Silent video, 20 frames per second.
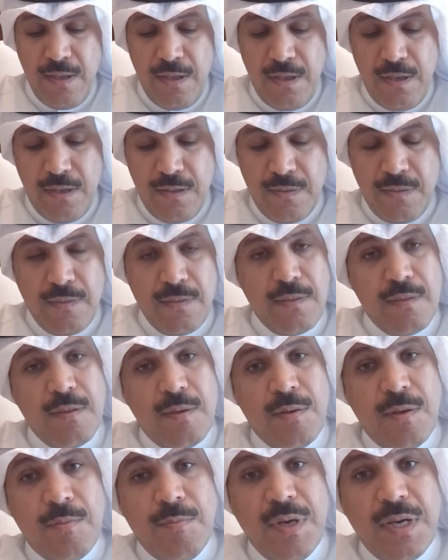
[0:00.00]
And
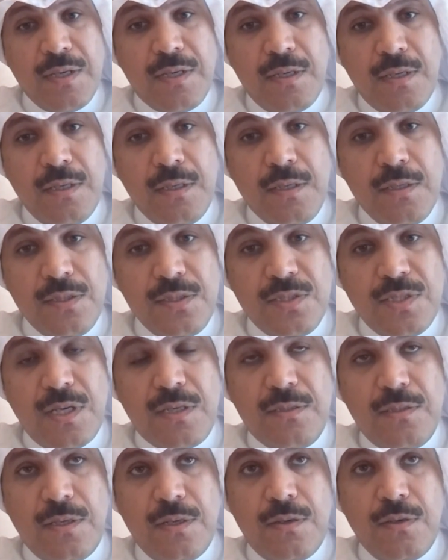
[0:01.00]
the banking
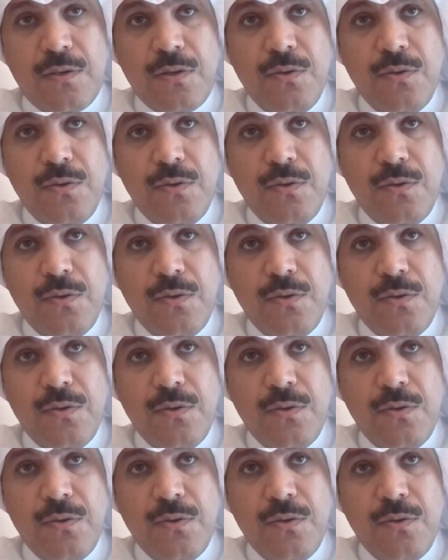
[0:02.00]
sector,